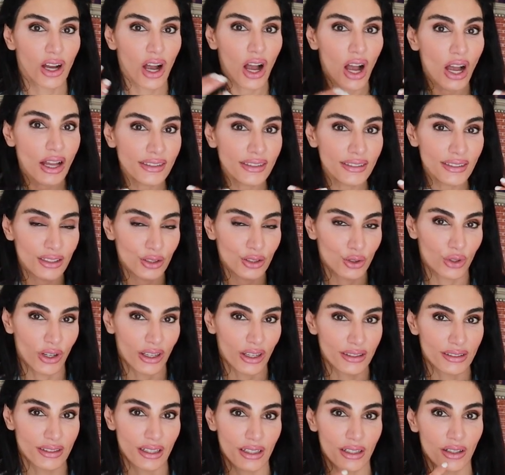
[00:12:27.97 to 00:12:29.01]

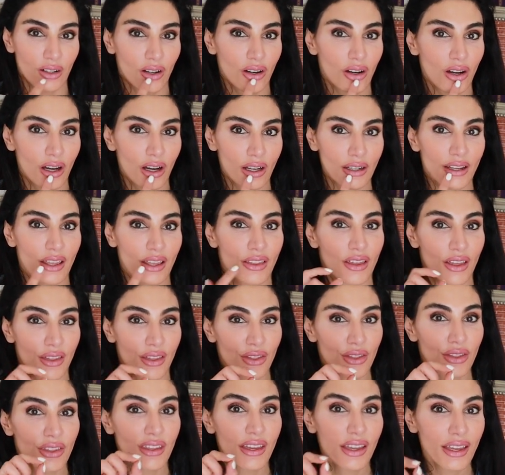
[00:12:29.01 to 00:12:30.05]
concentrates it on the
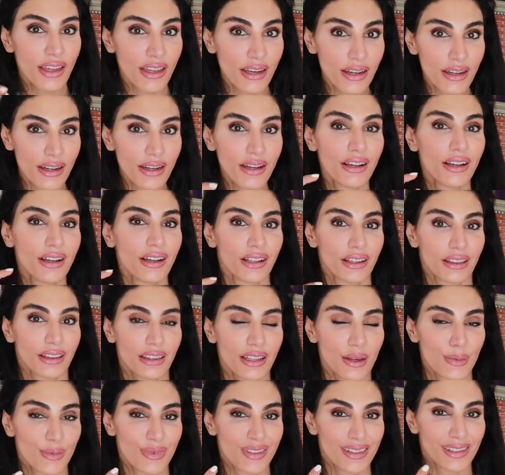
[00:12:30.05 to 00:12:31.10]
thin
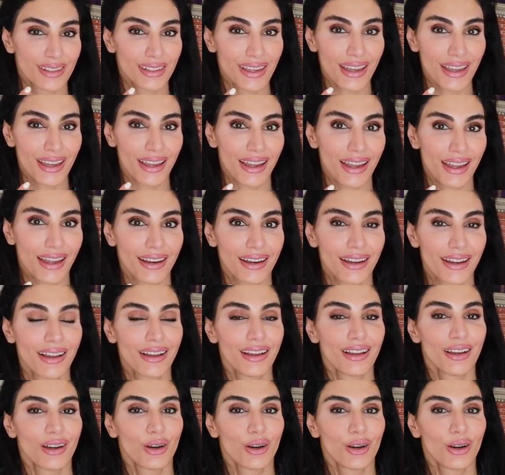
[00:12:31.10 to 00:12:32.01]
lip skin.